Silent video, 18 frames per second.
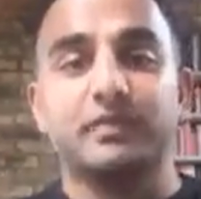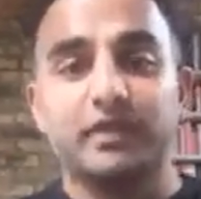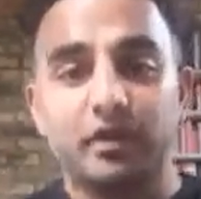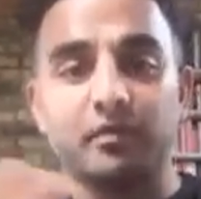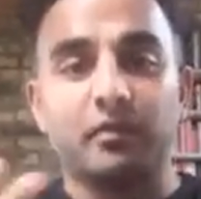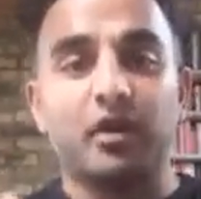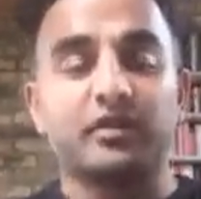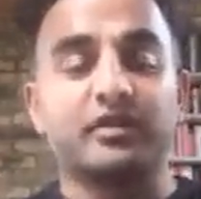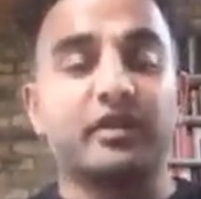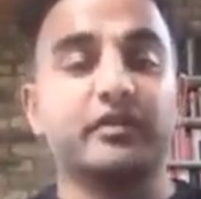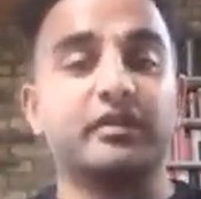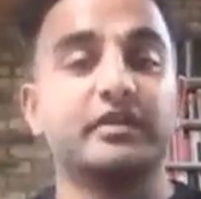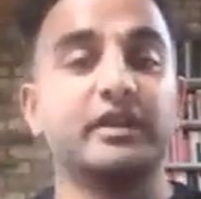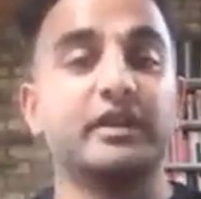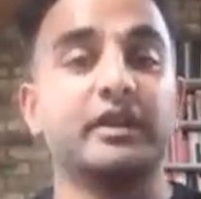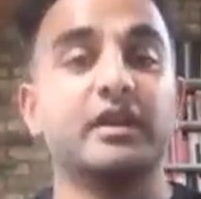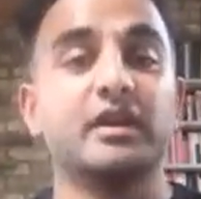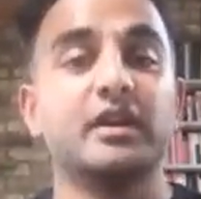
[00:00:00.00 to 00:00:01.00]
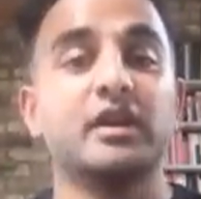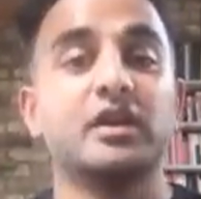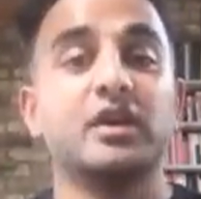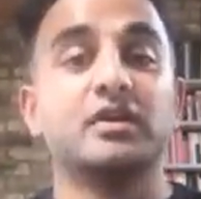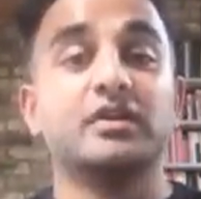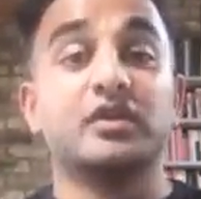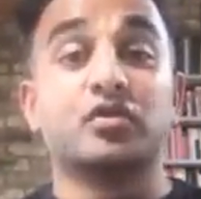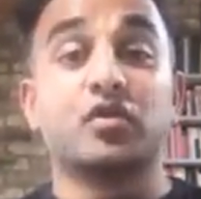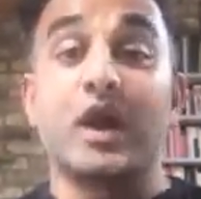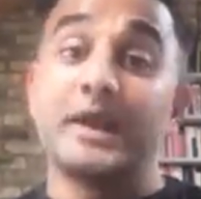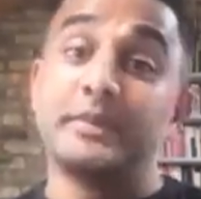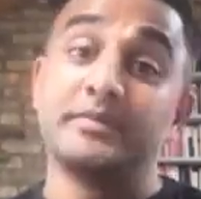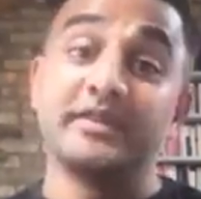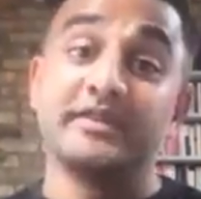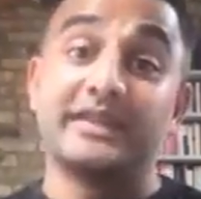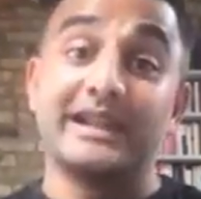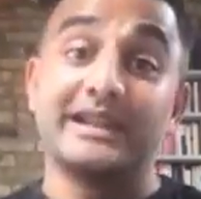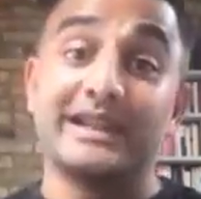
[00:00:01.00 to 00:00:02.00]
Marx obviously describes
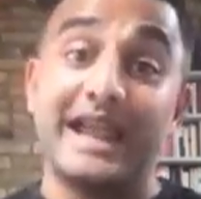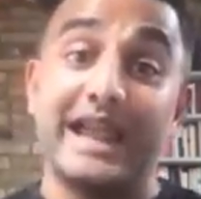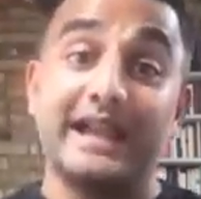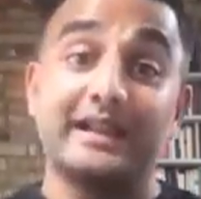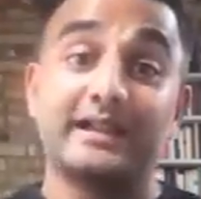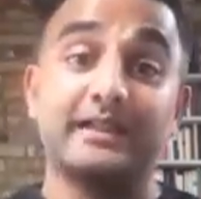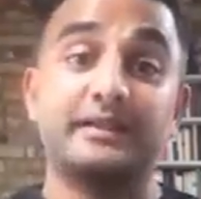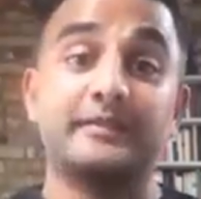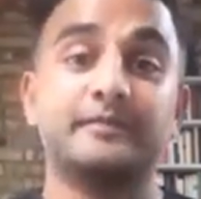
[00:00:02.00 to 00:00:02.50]
this at length.